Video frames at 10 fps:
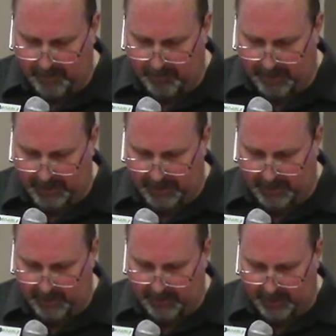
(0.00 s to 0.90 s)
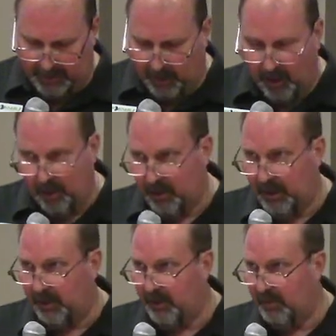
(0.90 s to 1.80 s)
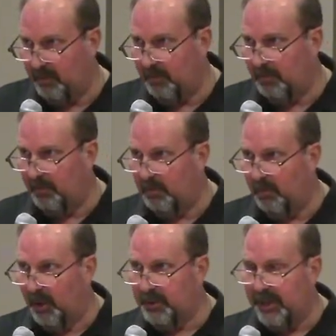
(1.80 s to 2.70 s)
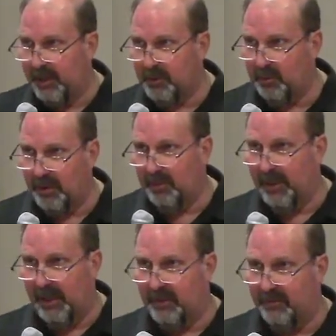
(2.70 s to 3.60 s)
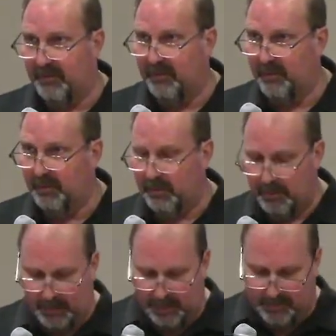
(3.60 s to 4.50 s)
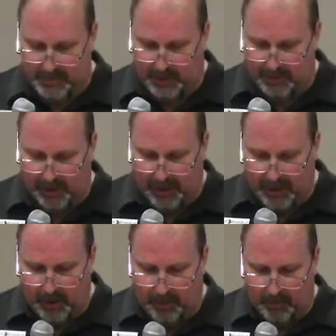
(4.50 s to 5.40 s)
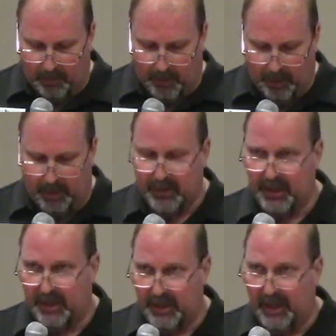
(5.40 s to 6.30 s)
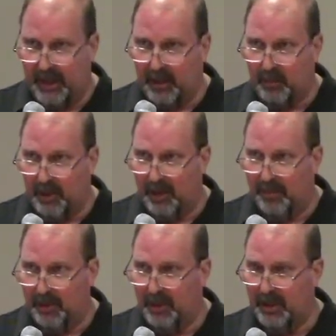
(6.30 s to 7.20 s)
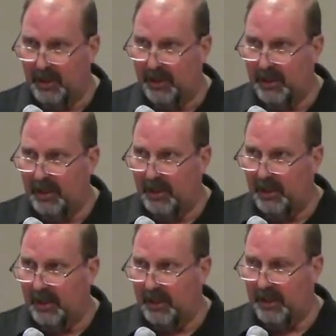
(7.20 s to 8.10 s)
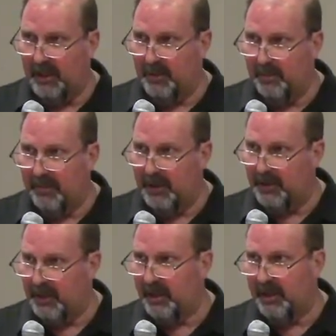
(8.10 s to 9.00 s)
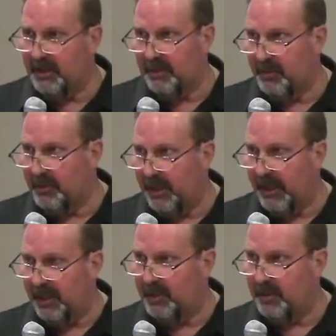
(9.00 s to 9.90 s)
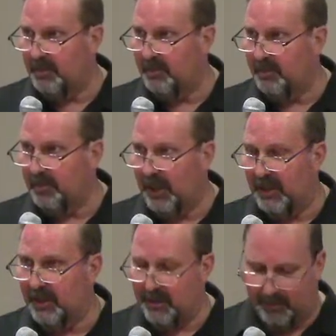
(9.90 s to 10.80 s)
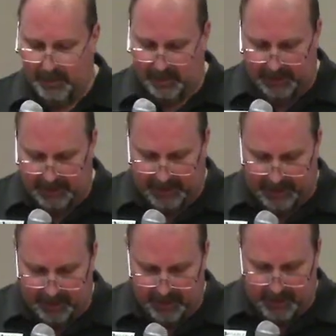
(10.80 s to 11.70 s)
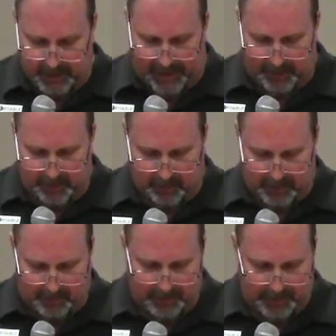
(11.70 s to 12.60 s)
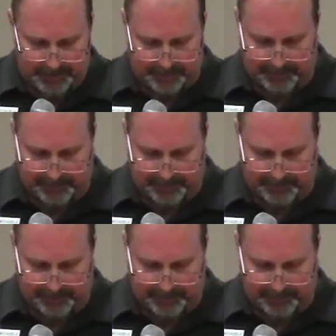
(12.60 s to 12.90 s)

but it all, it, it, most natural rubber has, I'm sorry, more synthetic rubber is, is in today's process of building tires than natural rubber.